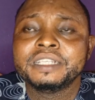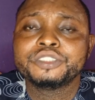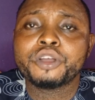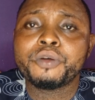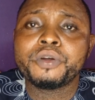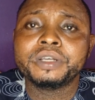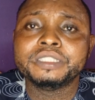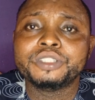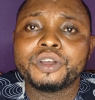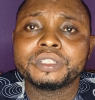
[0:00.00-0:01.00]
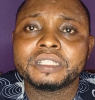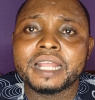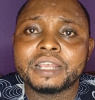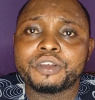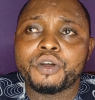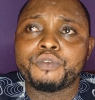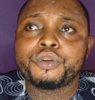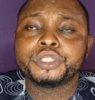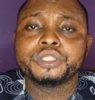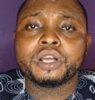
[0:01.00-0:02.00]
someone is just like
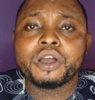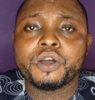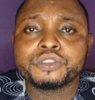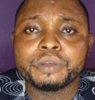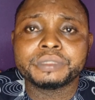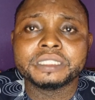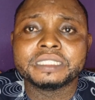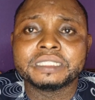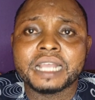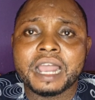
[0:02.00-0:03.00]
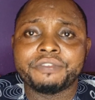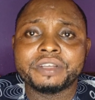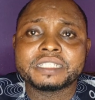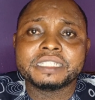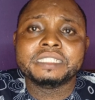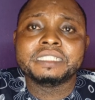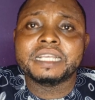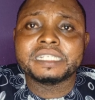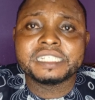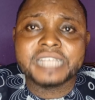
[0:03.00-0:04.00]
confusion or something is affecting
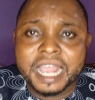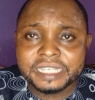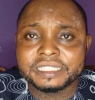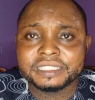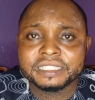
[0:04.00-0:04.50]
a child,